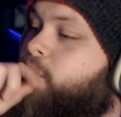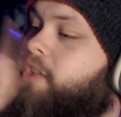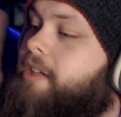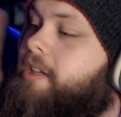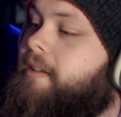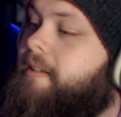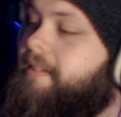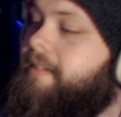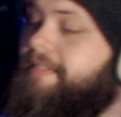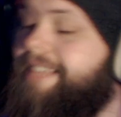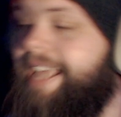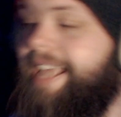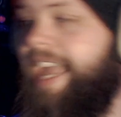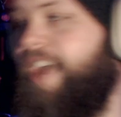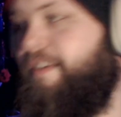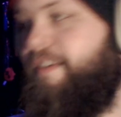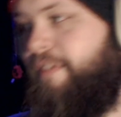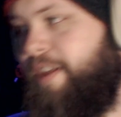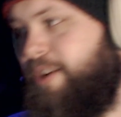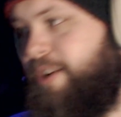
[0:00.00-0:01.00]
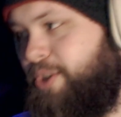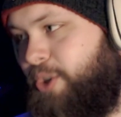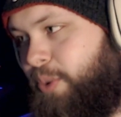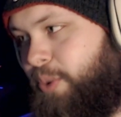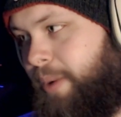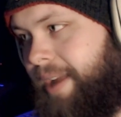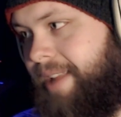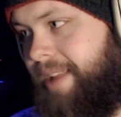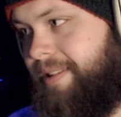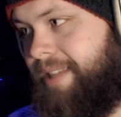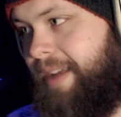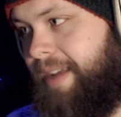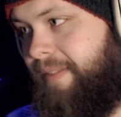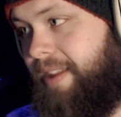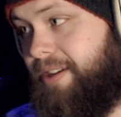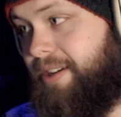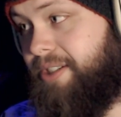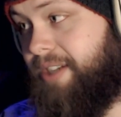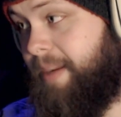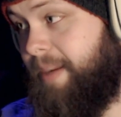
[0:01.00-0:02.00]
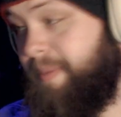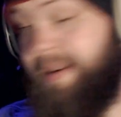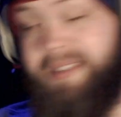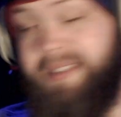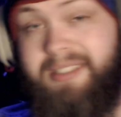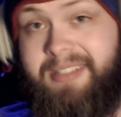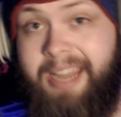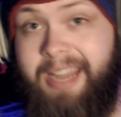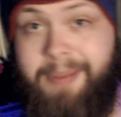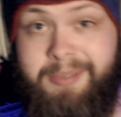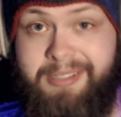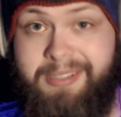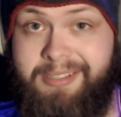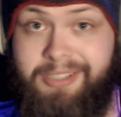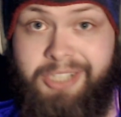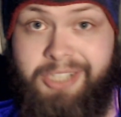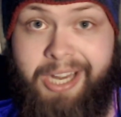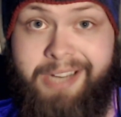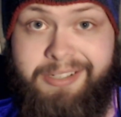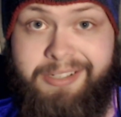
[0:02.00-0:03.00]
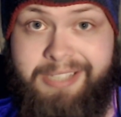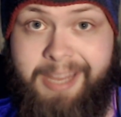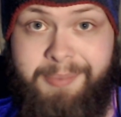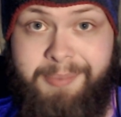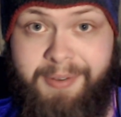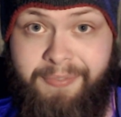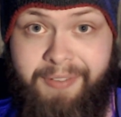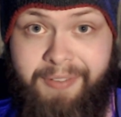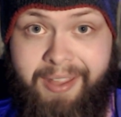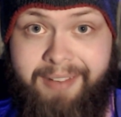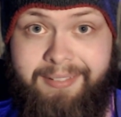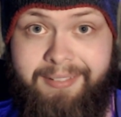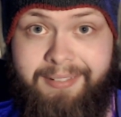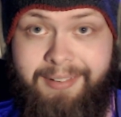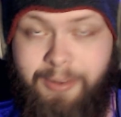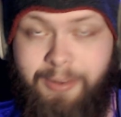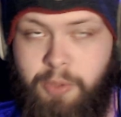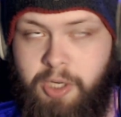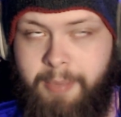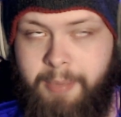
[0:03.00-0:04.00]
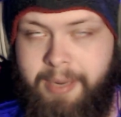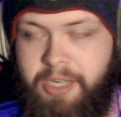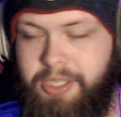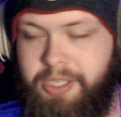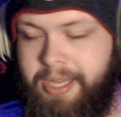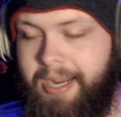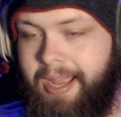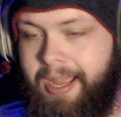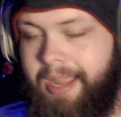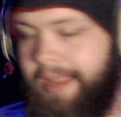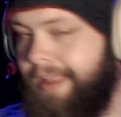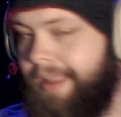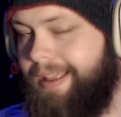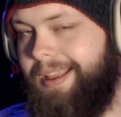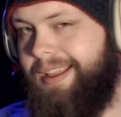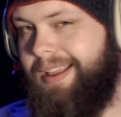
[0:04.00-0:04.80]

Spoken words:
It's like FN-2187. They just changed his name to Finn, who should have been a Jedi.